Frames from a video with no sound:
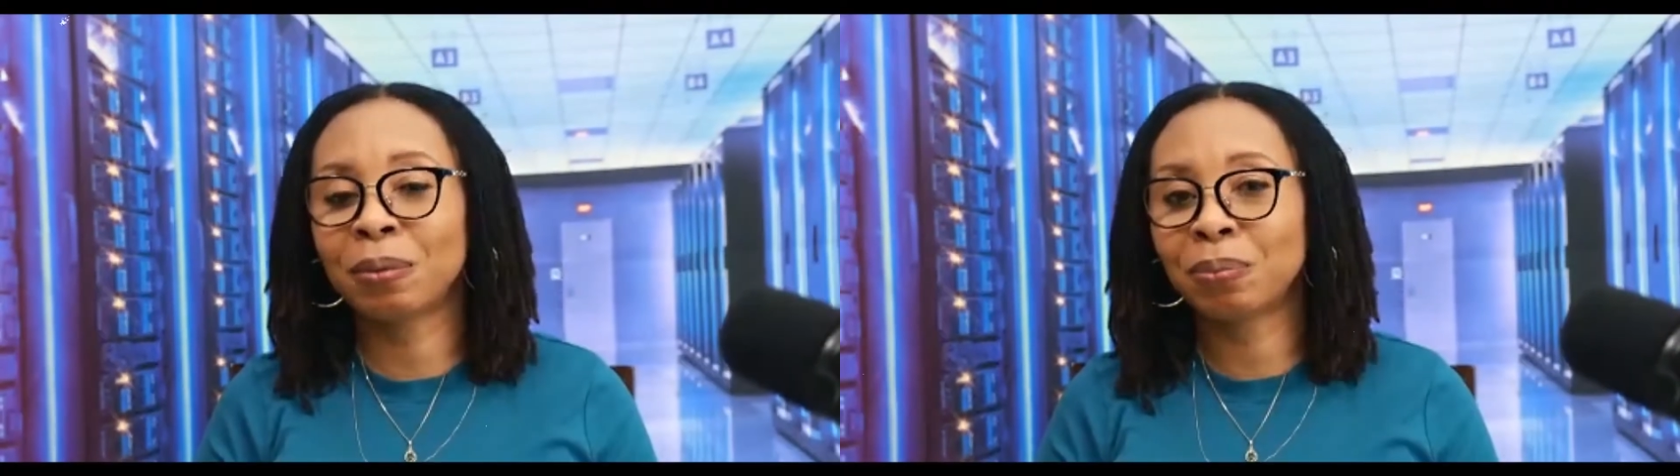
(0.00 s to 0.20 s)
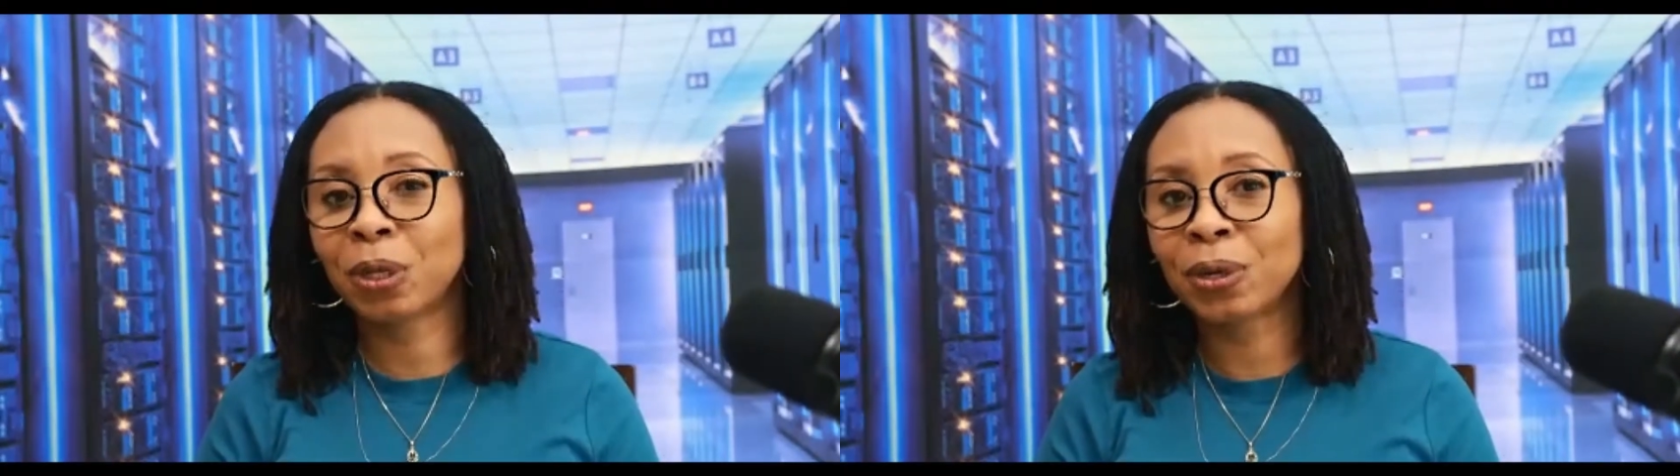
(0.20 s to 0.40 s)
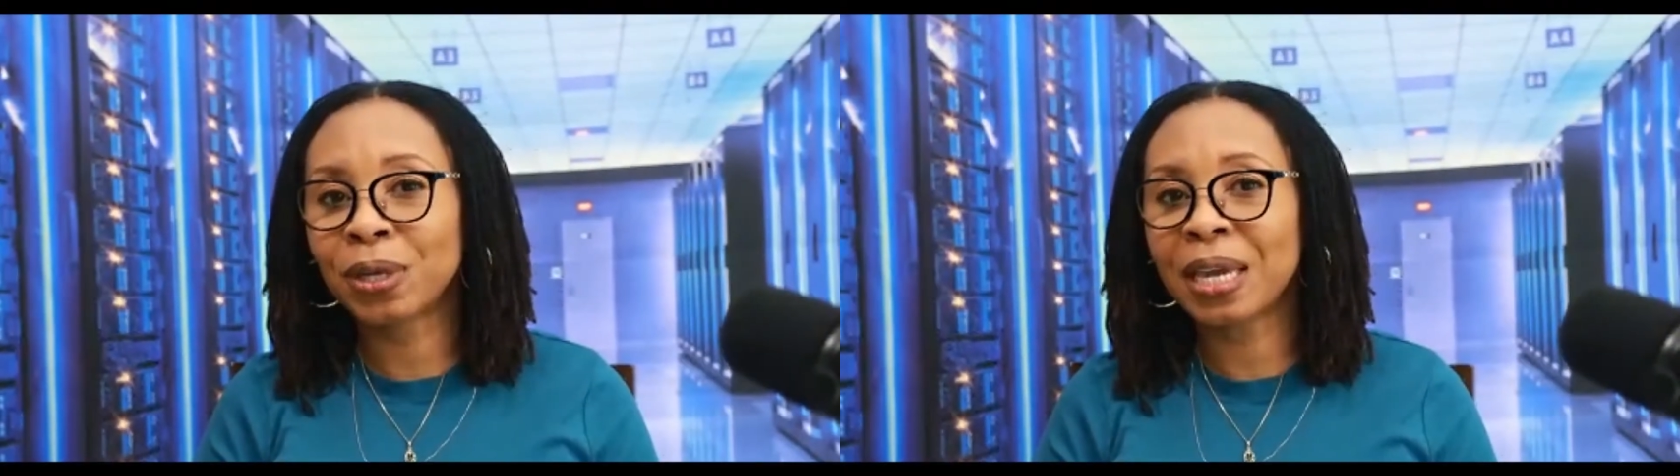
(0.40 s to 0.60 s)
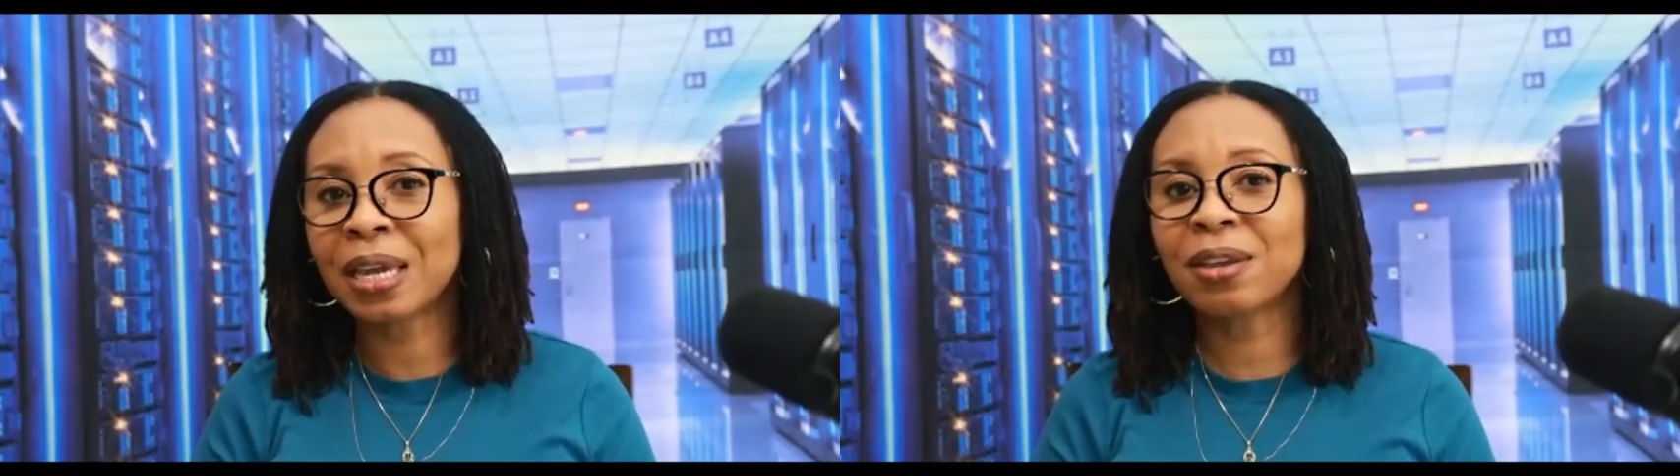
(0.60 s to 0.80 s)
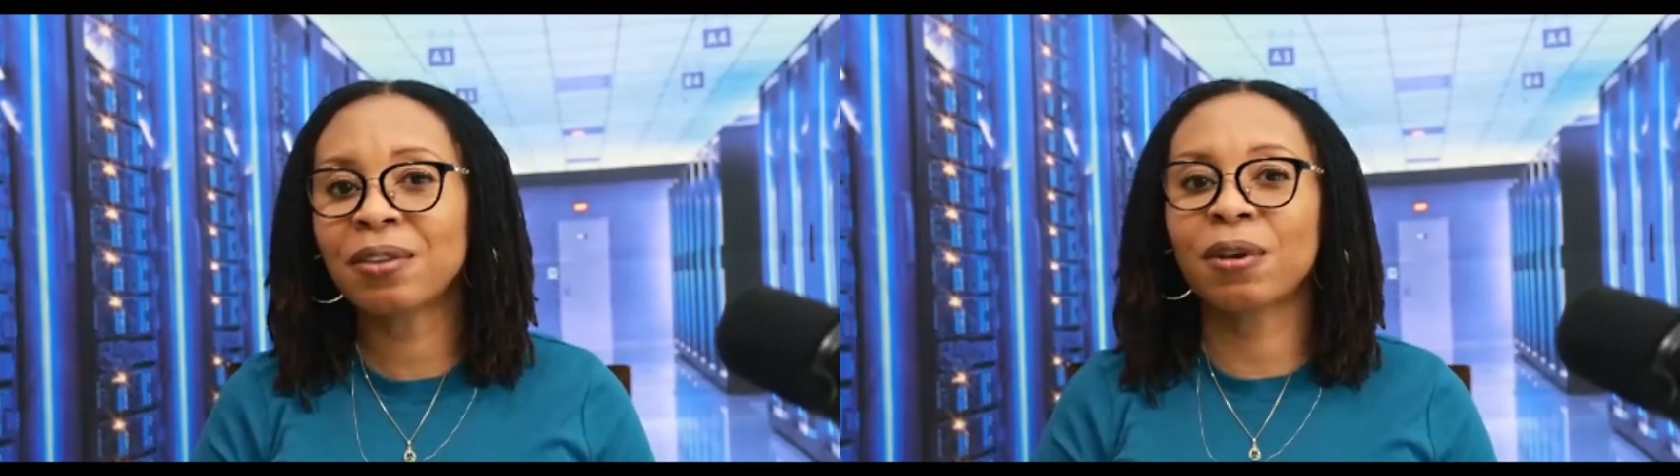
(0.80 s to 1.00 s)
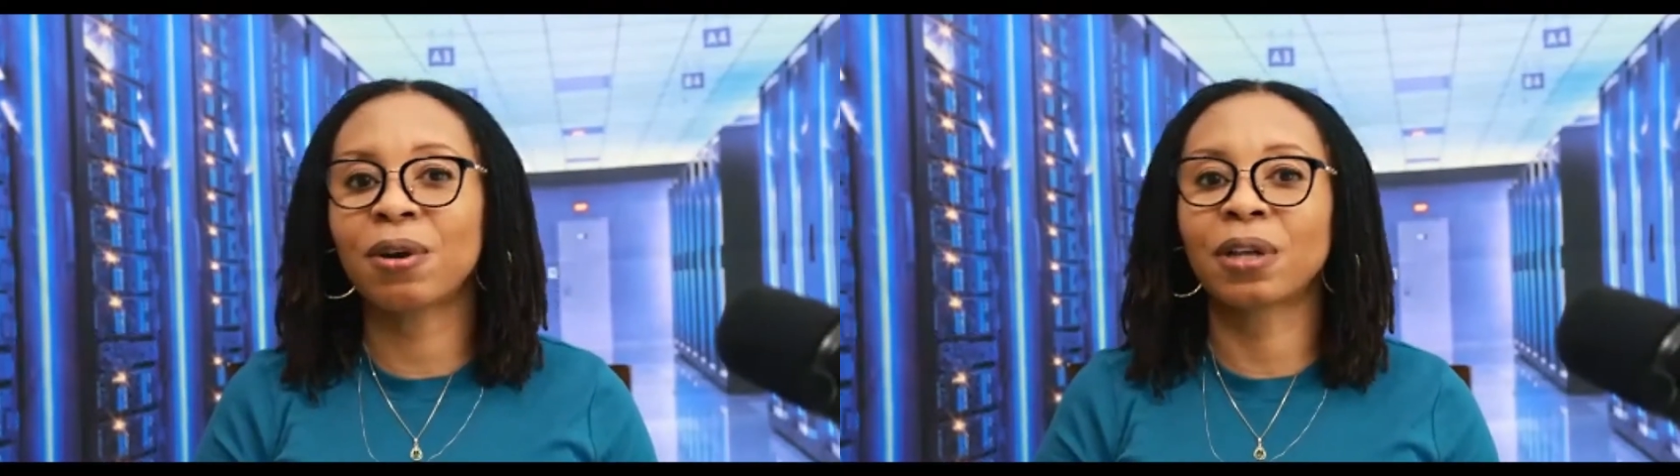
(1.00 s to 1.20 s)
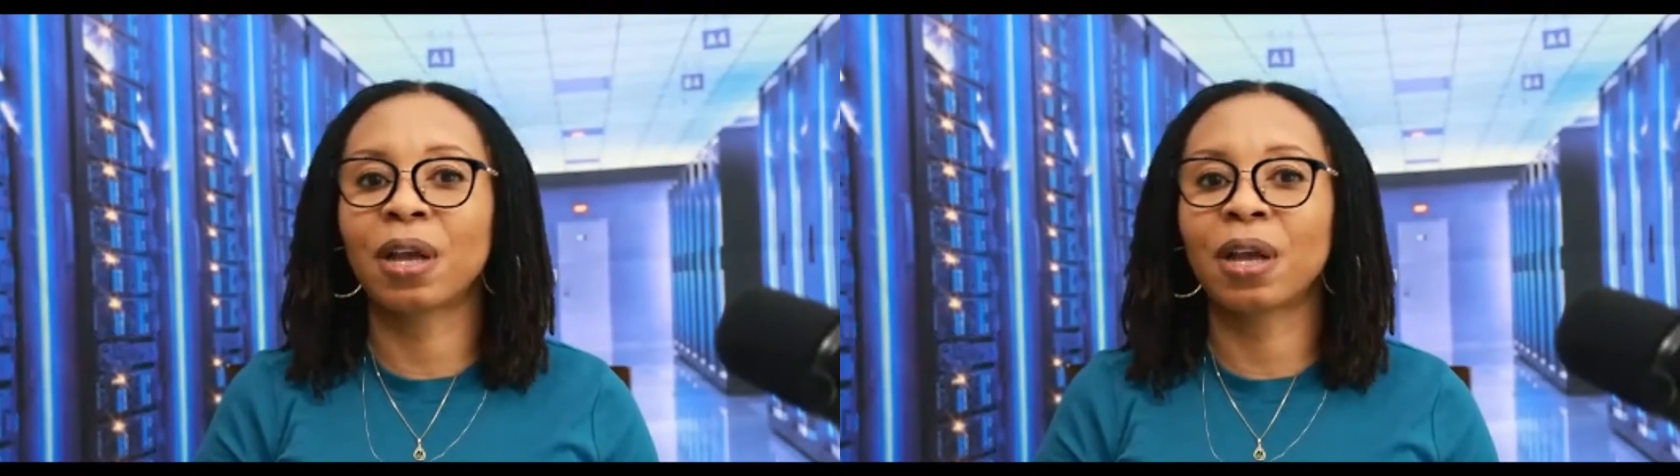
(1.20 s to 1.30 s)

employees, on